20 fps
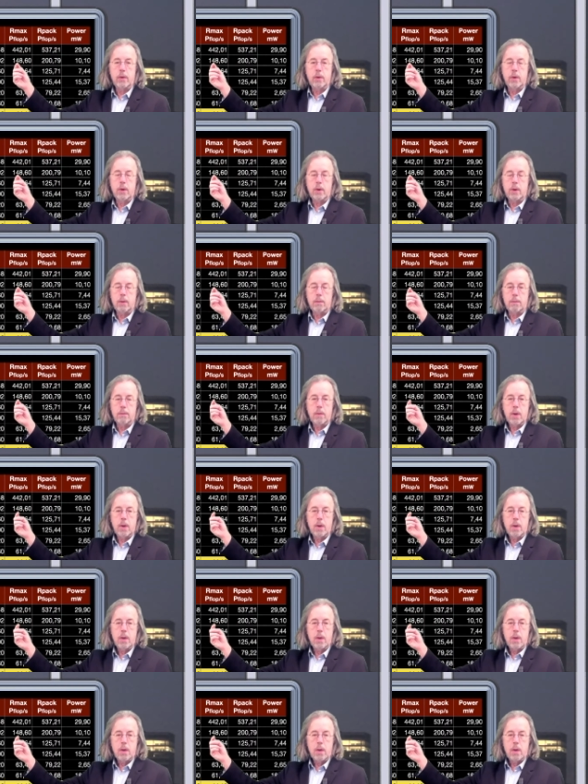The
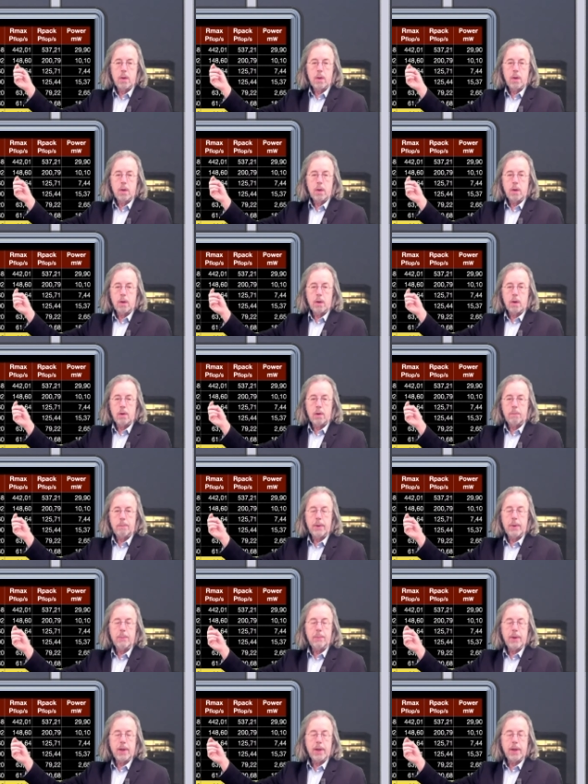uh,
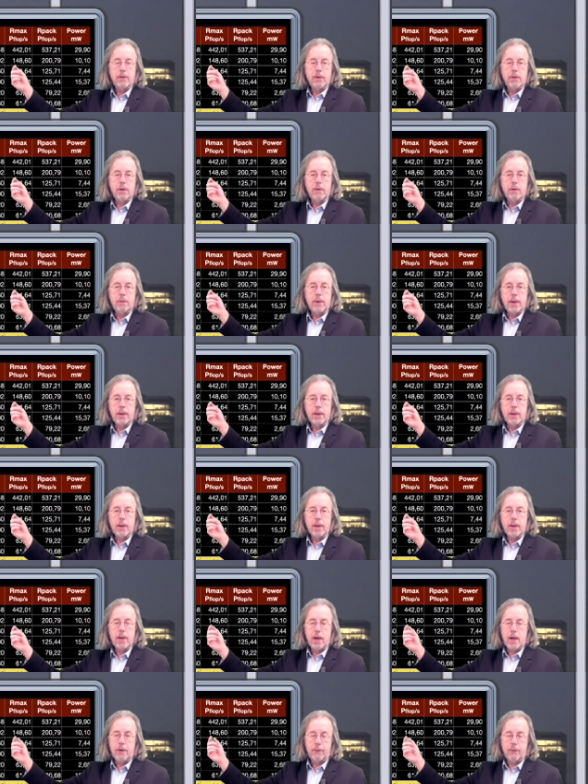people at uh, Riken
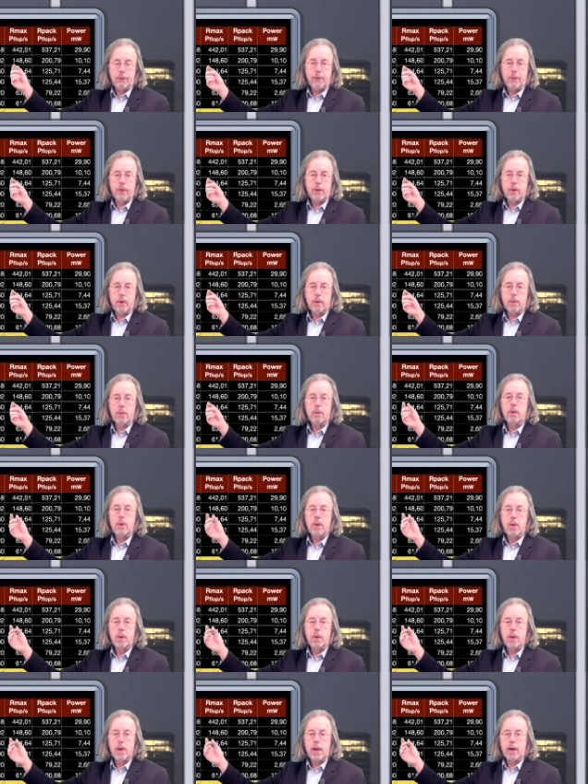have uh,
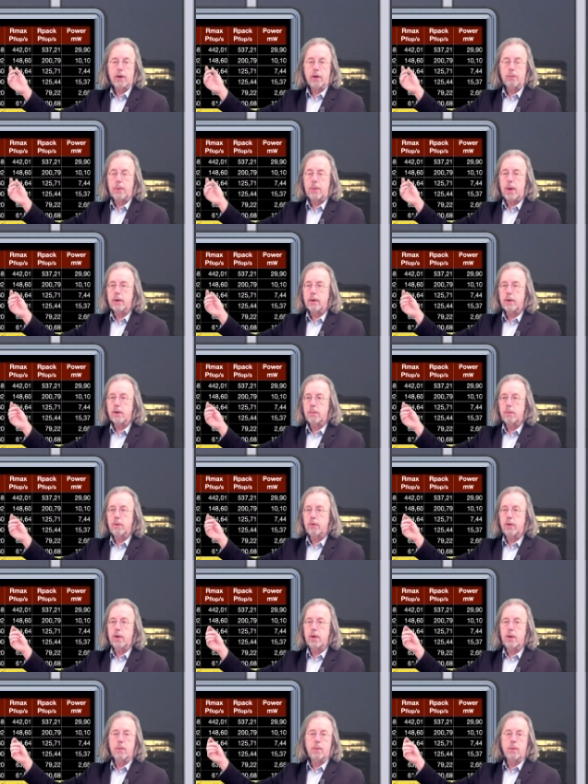expanded the
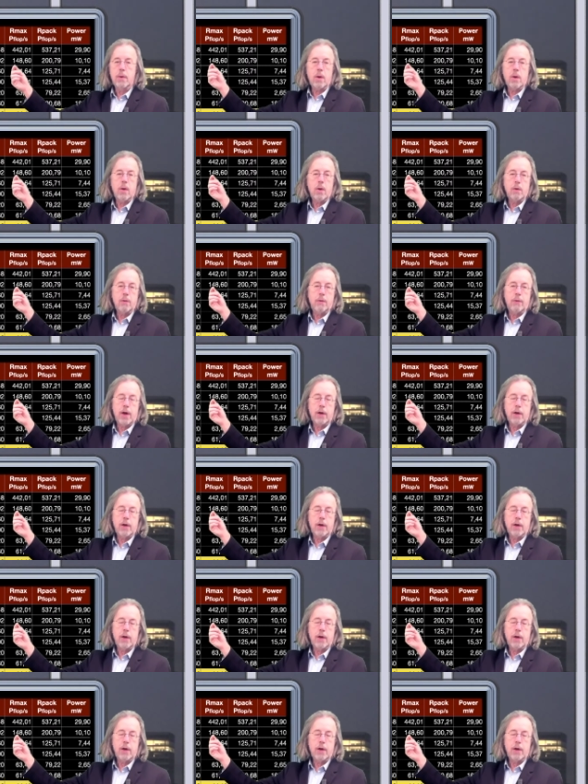machine with another